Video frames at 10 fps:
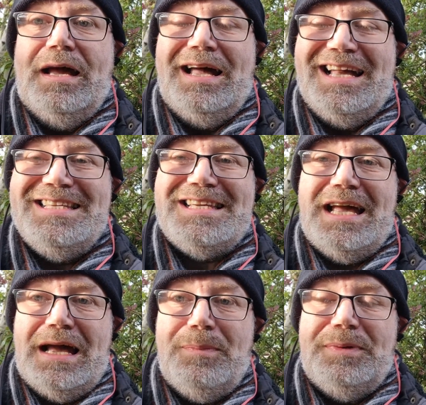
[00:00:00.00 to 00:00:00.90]
as
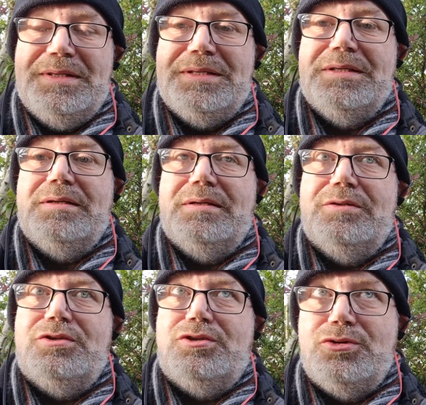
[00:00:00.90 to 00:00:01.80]
happened
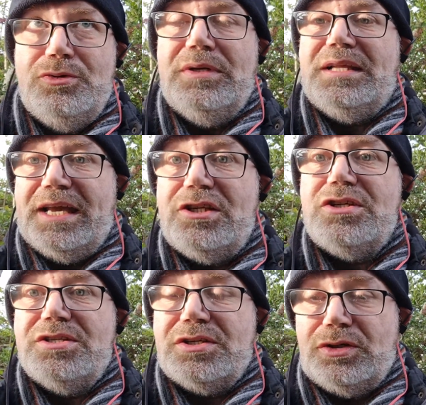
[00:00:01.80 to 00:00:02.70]
2
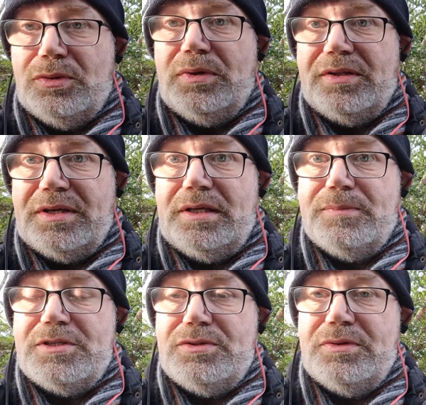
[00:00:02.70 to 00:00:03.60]
elections ago, I think it
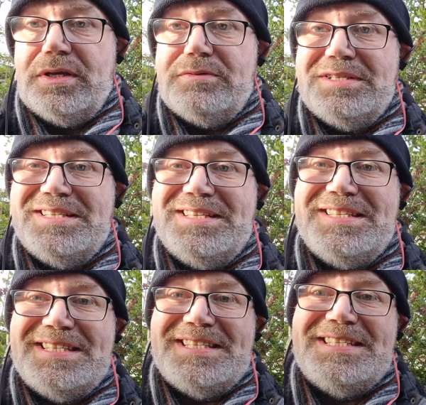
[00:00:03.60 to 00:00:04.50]
was
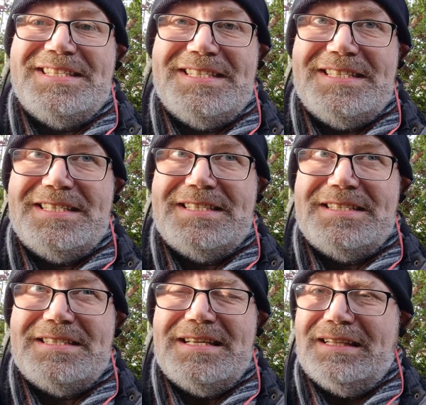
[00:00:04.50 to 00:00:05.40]

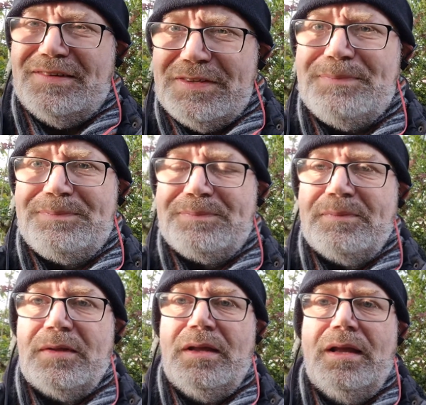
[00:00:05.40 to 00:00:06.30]
2011,
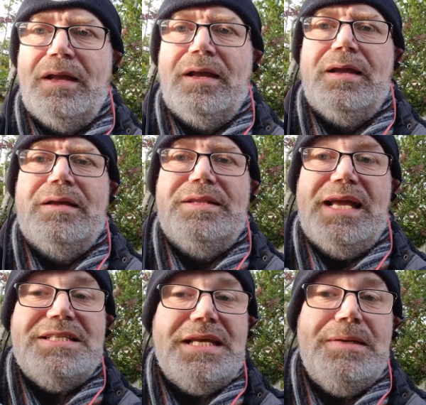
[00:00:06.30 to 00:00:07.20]
the
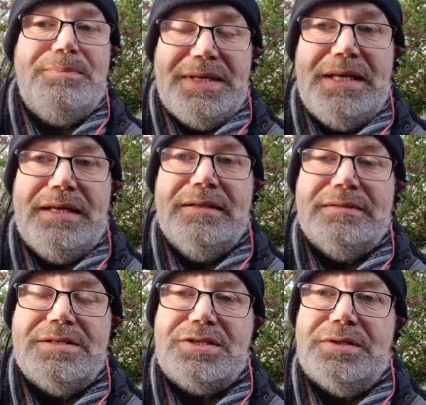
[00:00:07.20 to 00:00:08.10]
SNP,
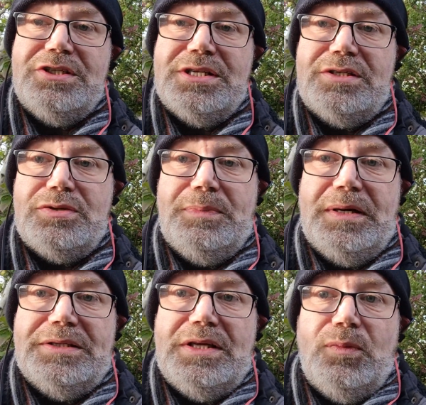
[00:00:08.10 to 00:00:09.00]
the Scottish National
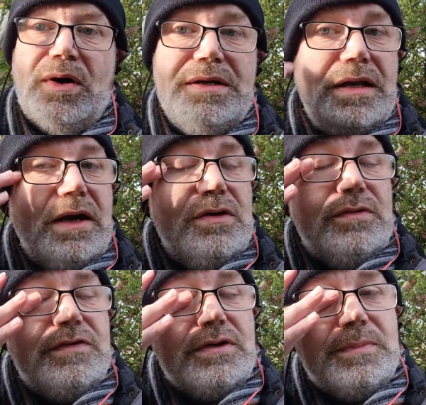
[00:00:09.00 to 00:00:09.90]
Party, won an
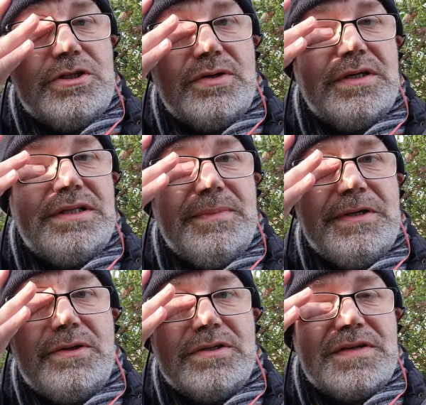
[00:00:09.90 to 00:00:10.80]
overall majority
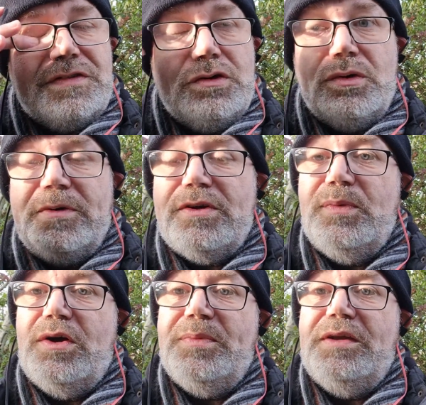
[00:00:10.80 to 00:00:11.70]
because of the
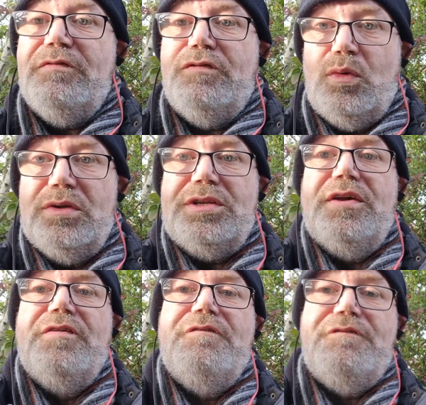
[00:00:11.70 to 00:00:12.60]
overwhelming vote
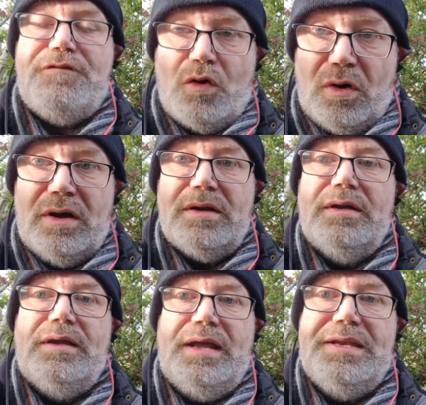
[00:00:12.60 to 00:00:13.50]
for
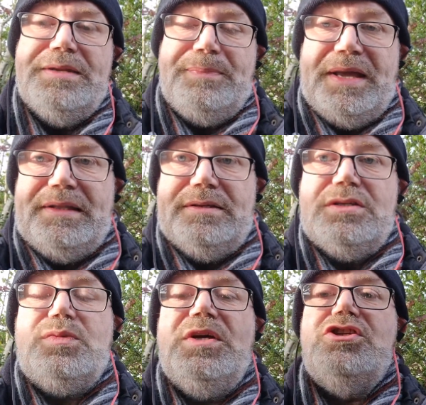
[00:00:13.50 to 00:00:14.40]

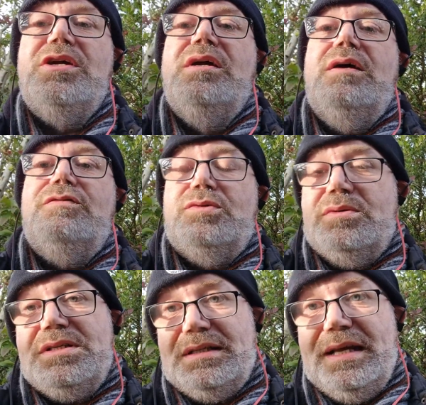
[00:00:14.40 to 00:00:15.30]
independence, which of
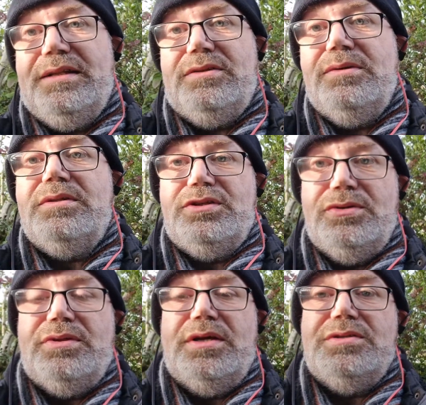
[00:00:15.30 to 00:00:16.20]
course led to the
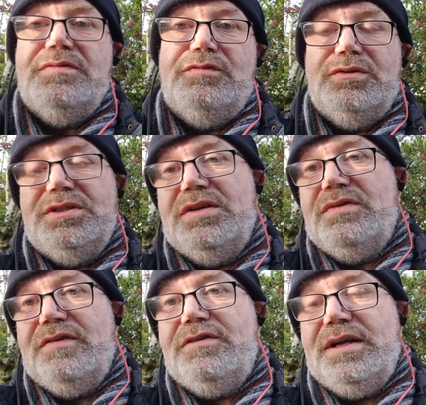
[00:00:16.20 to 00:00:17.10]
2014
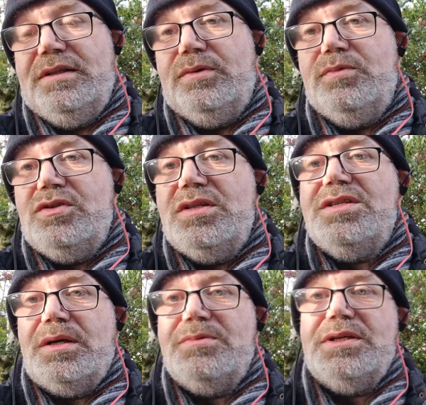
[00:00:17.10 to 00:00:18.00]
referendum, which they
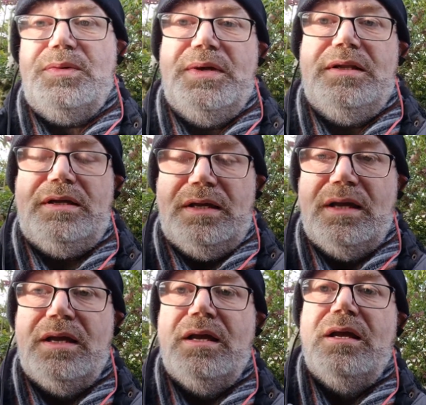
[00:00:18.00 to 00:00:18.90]
subsequently,
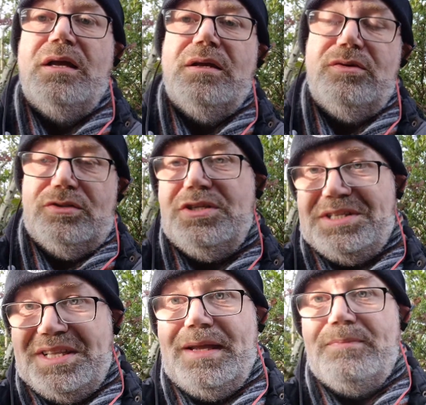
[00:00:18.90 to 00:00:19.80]
not
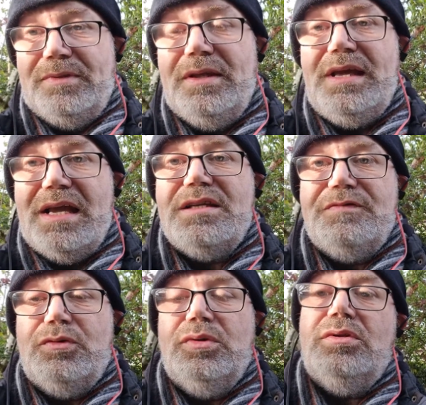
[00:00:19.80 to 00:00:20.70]
just them, the yes
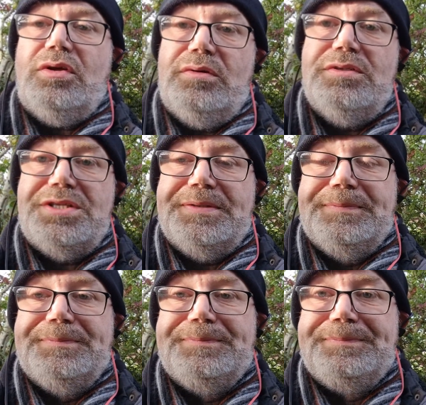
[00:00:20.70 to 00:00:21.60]
vote lost.
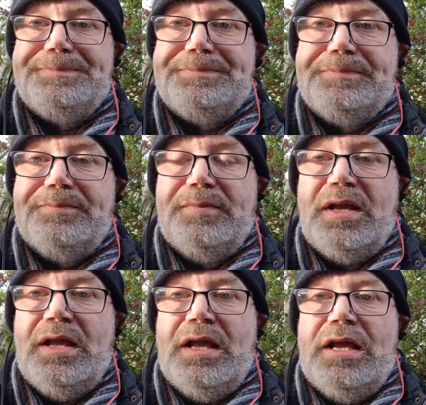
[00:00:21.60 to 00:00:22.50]

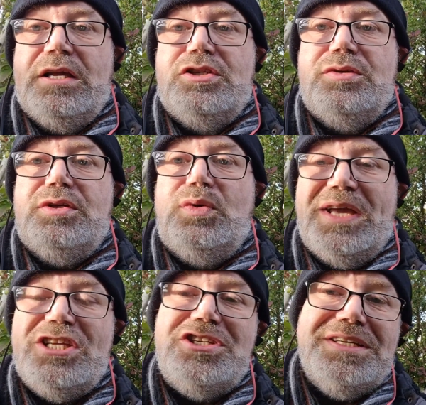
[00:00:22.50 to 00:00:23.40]
So the
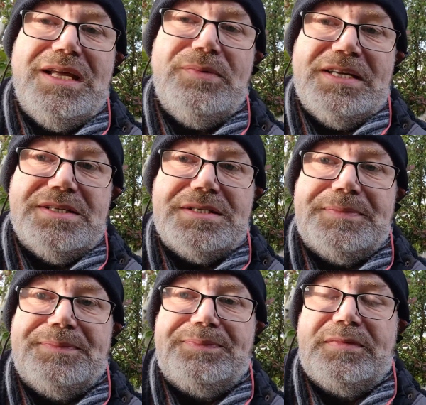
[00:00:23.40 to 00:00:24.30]
question now is,
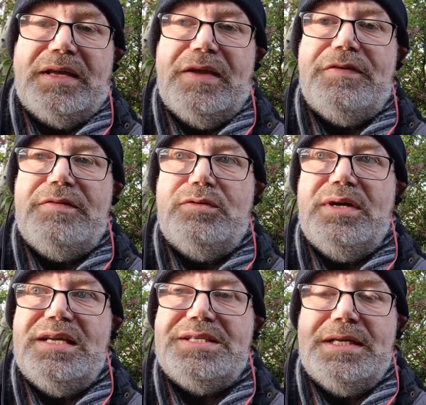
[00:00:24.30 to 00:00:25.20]
if I vote
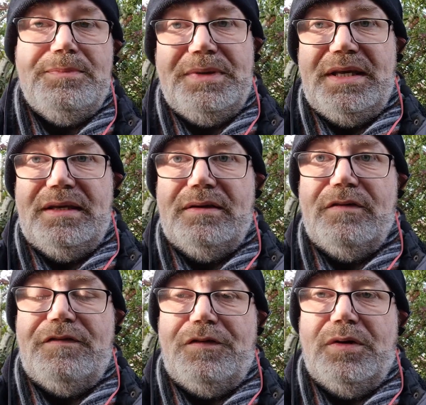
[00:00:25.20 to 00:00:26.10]
SNP
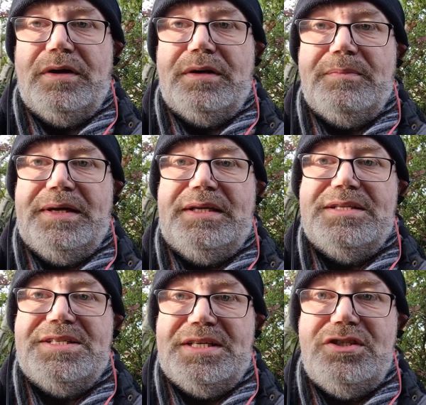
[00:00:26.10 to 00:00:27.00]
for my
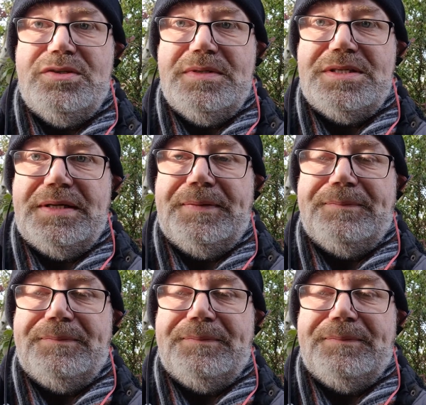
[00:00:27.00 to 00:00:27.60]
constituency,